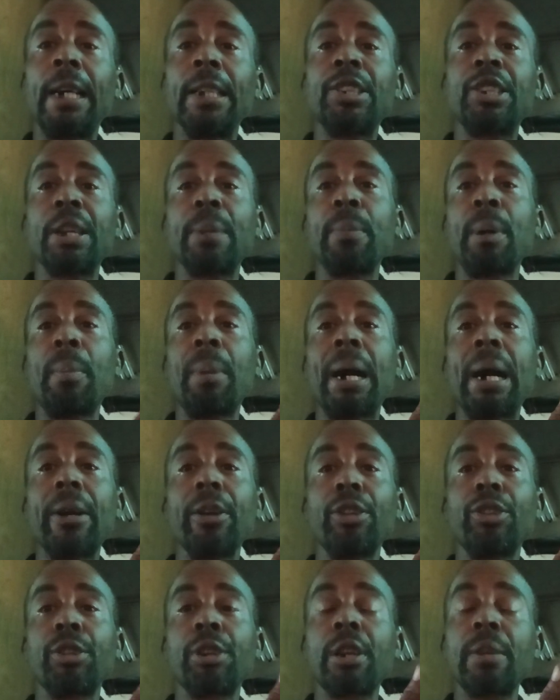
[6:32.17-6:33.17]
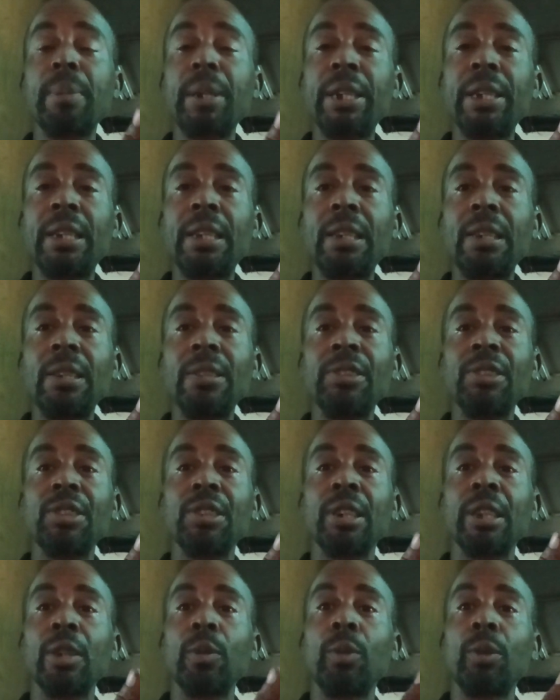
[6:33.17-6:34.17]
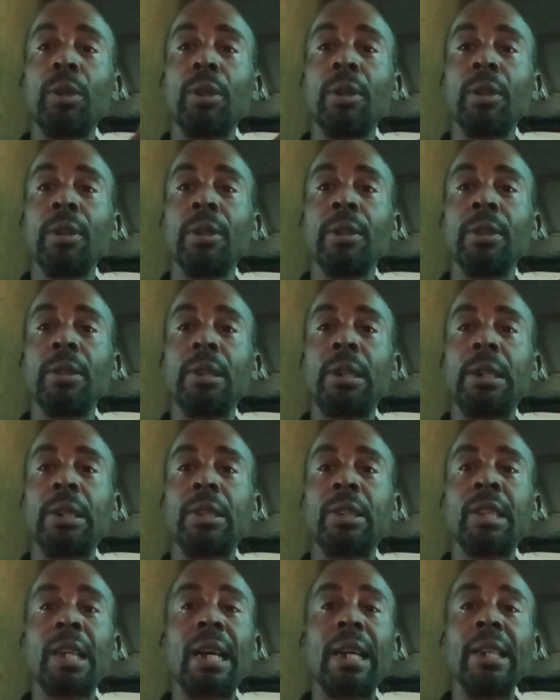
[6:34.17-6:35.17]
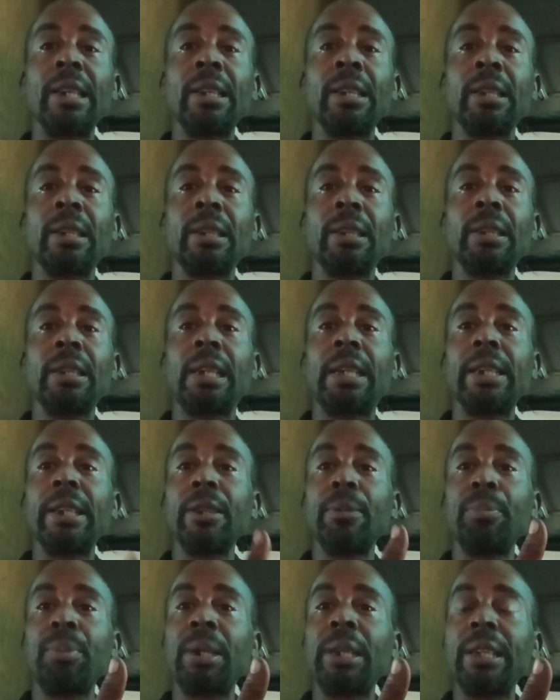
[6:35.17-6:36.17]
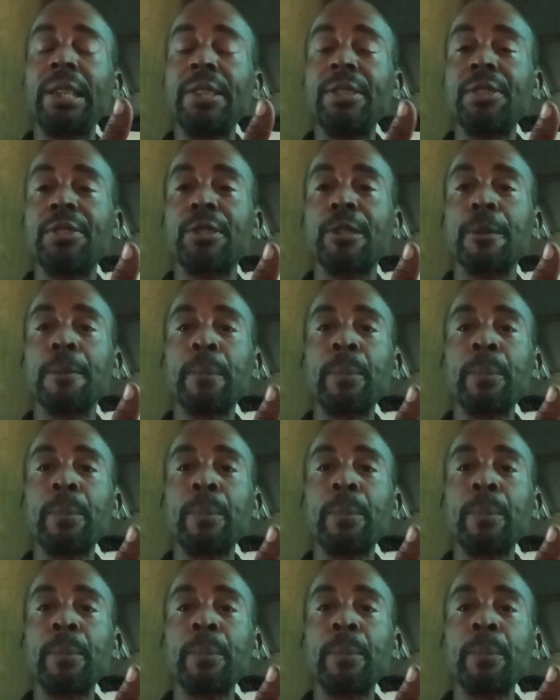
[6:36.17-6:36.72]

Checked my battery terminals. They were tightened and in place.